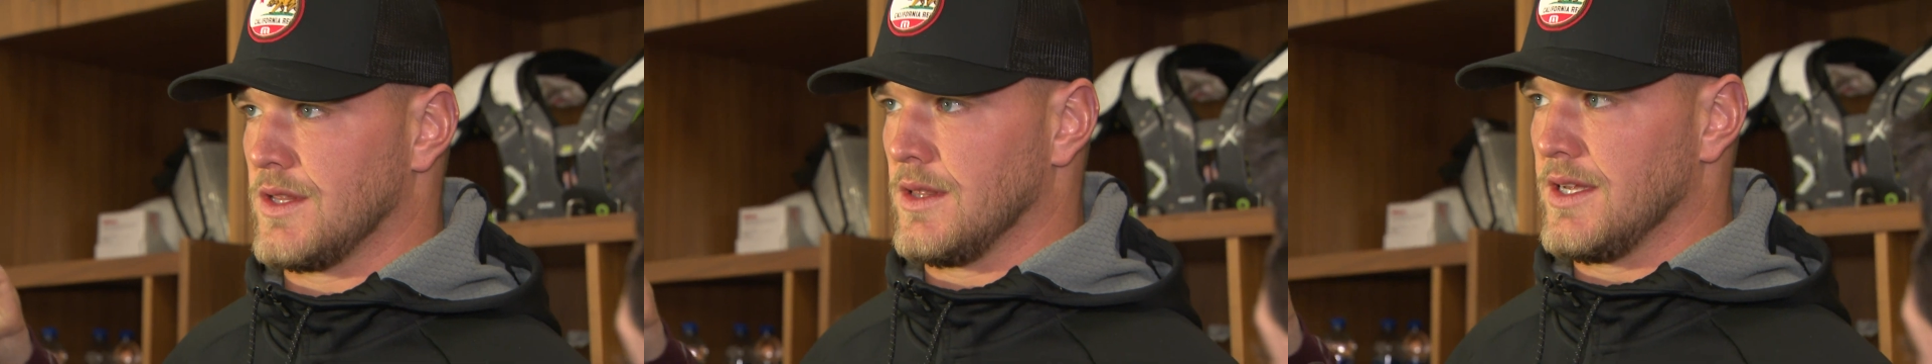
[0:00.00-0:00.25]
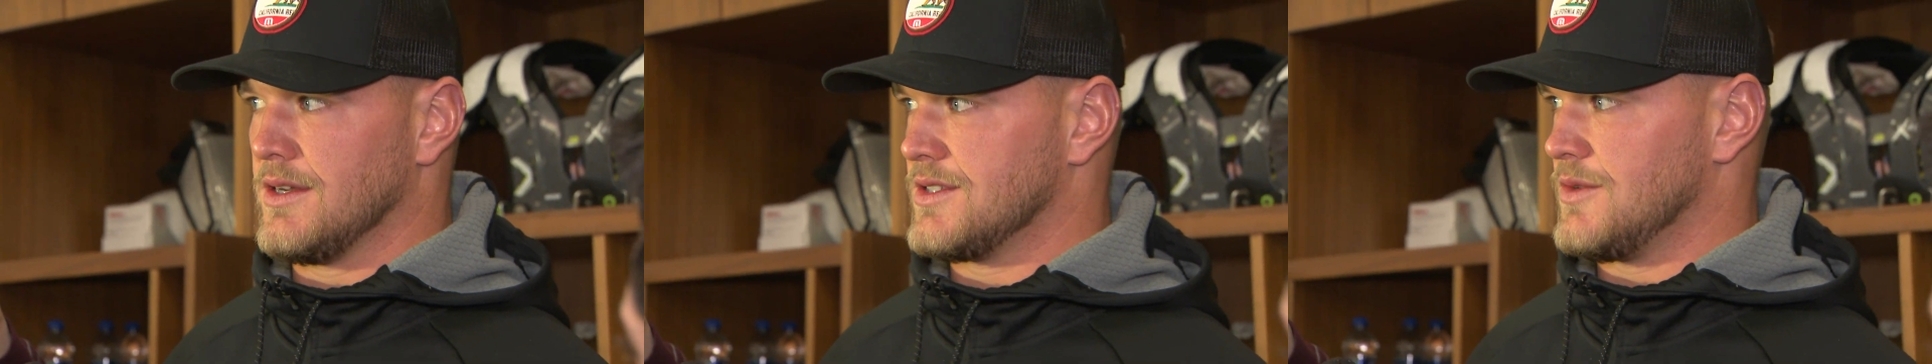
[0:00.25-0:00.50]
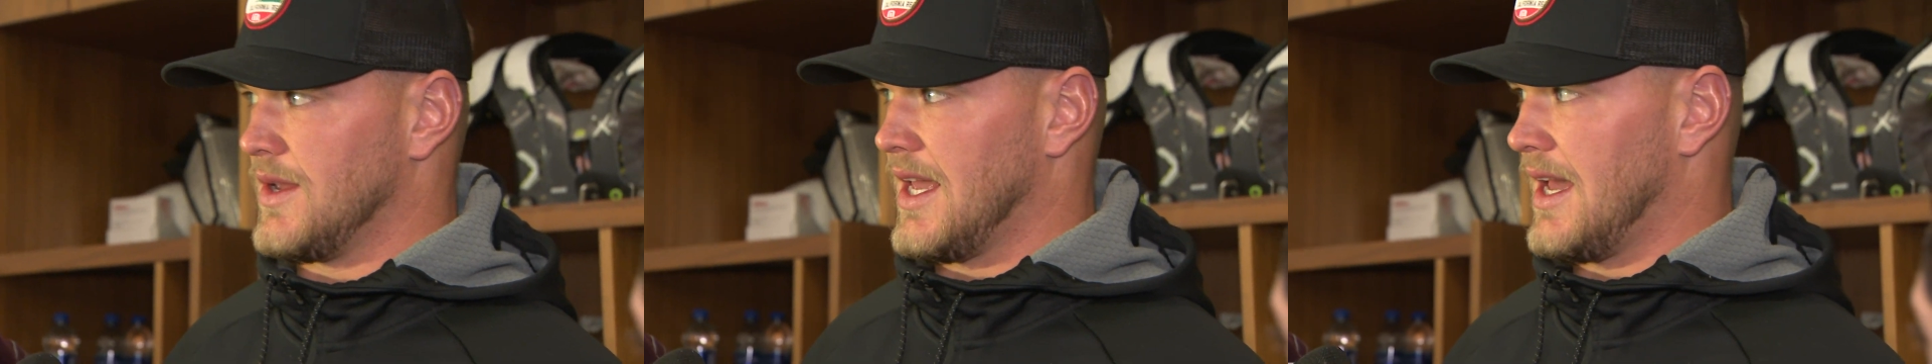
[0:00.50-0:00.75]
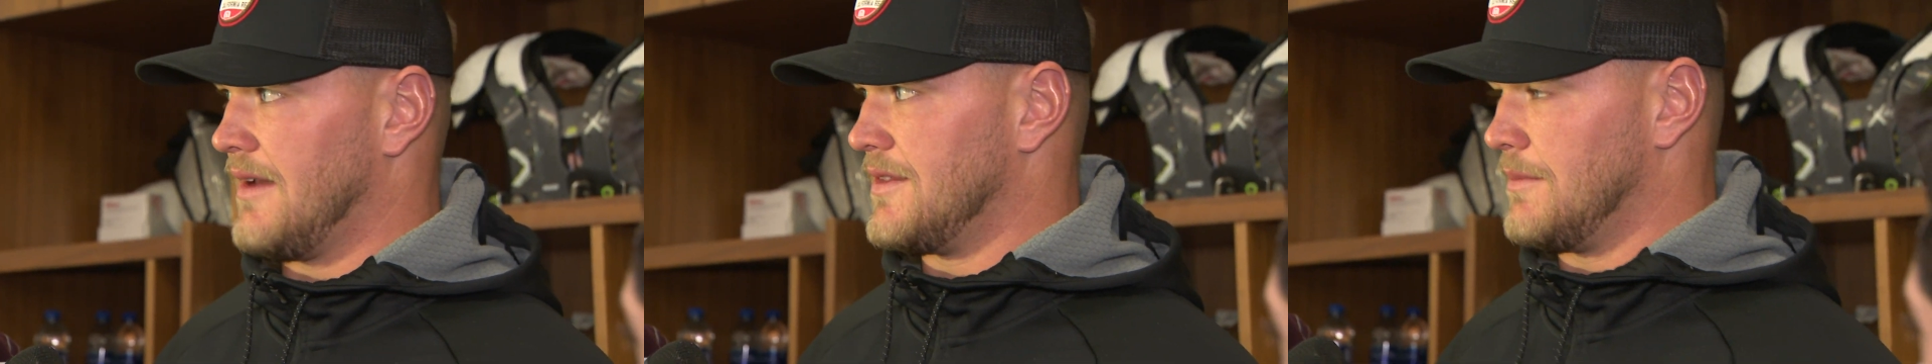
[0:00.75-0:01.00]
the leaders that we
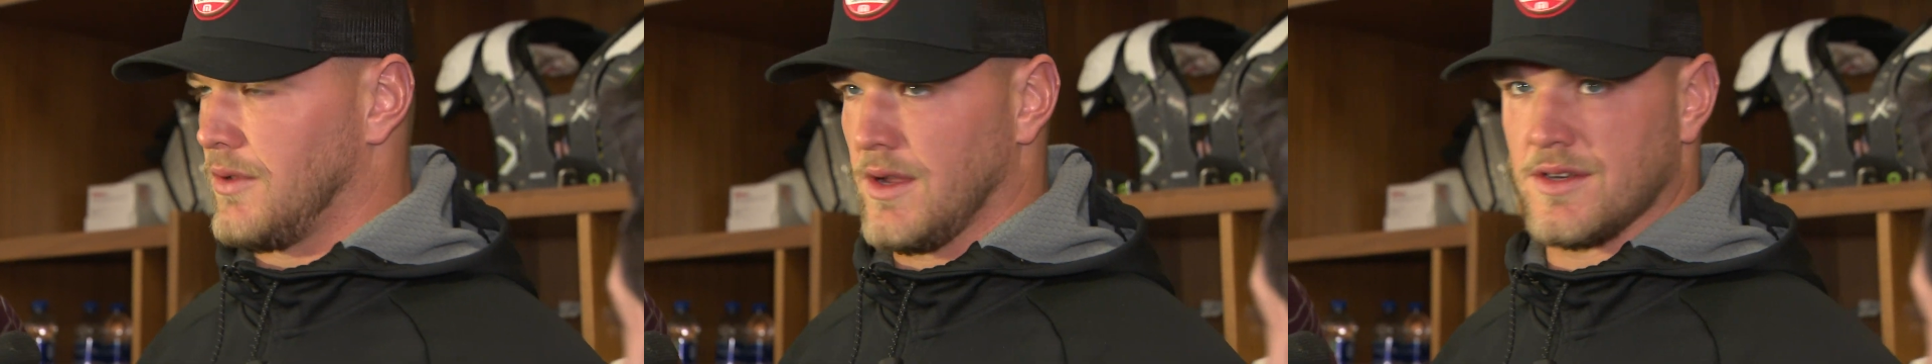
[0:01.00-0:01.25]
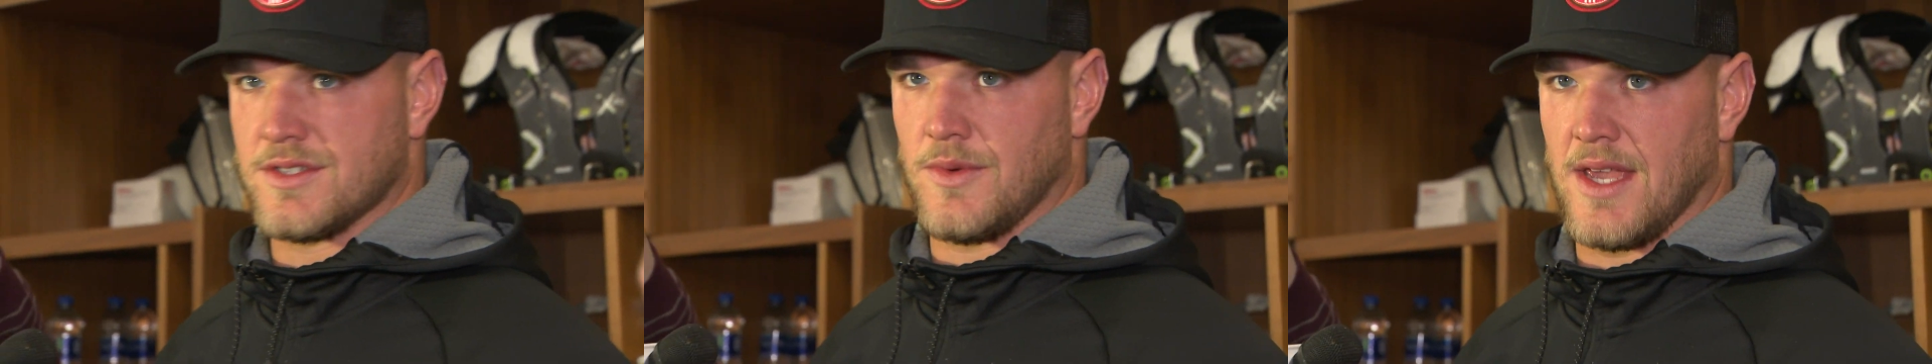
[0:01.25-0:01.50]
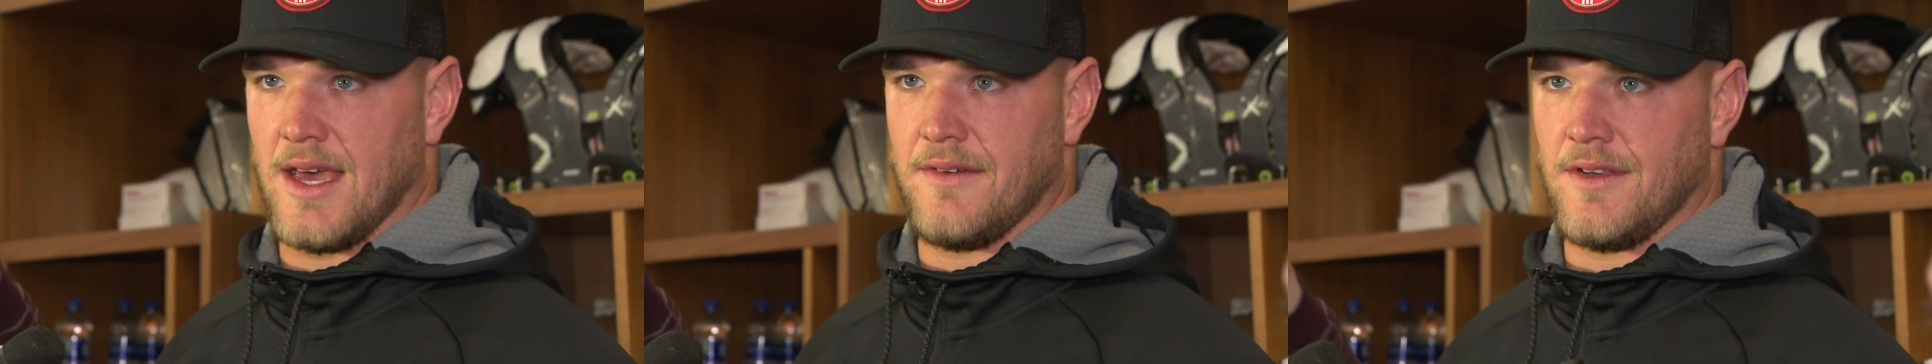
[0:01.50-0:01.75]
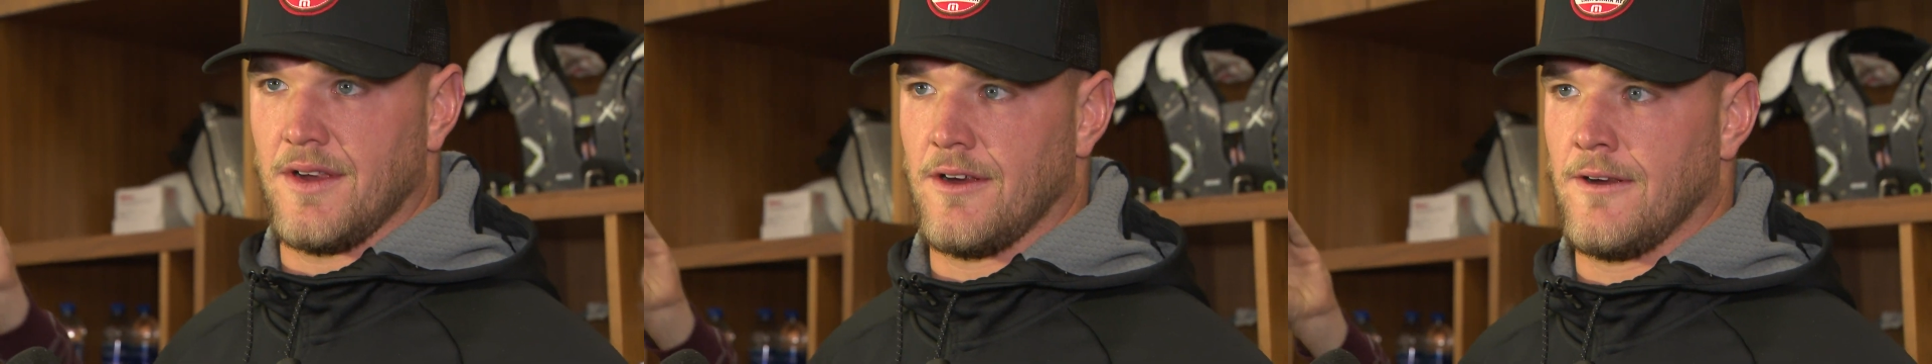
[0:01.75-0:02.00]
have and the players that we
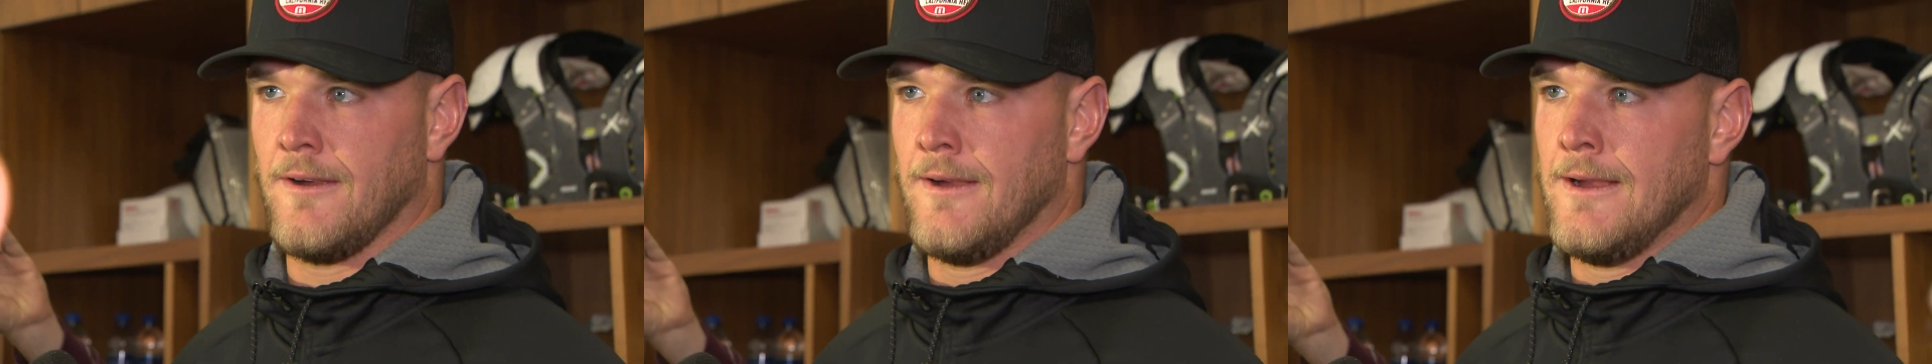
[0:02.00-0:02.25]
have here.